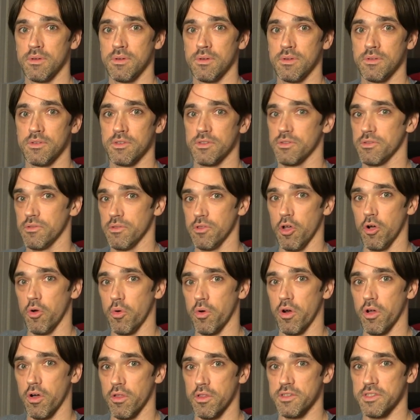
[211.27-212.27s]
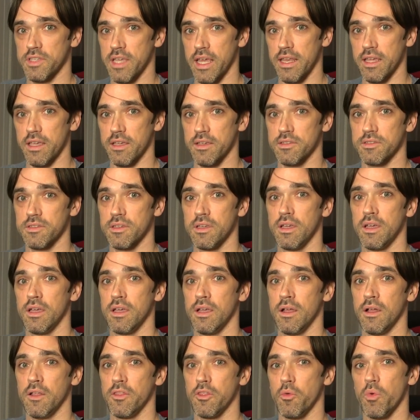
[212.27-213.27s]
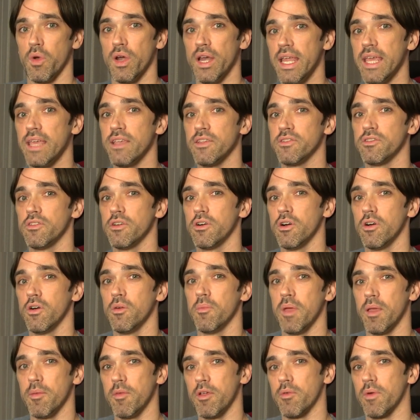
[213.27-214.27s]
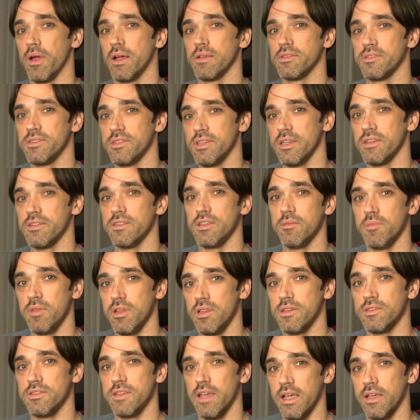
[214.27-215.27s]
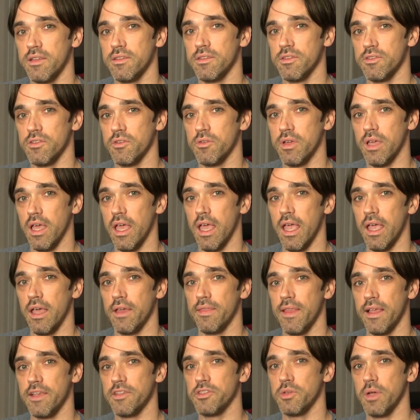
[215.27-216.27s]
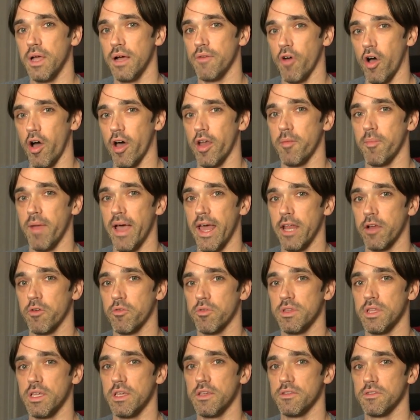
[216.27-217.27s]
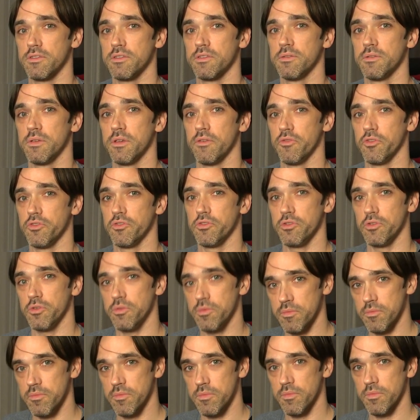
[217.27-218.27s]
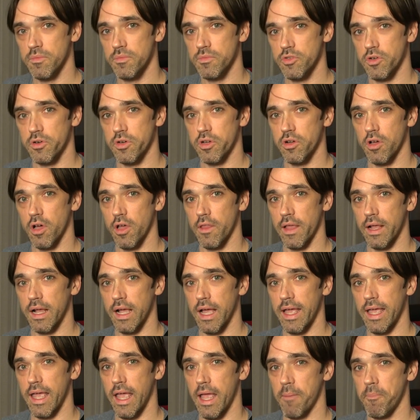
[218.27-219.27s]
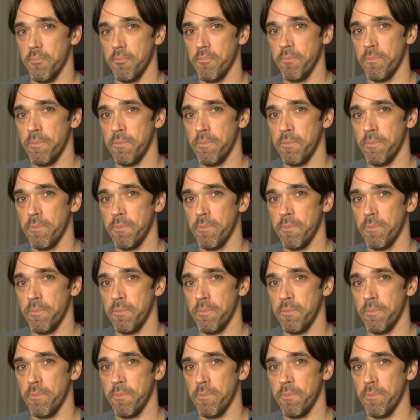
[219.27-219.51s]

Just lower all the settings. The release though, maybe around 60 milliseconds is okay unless you have automatic release. If you do, turn it on like I am.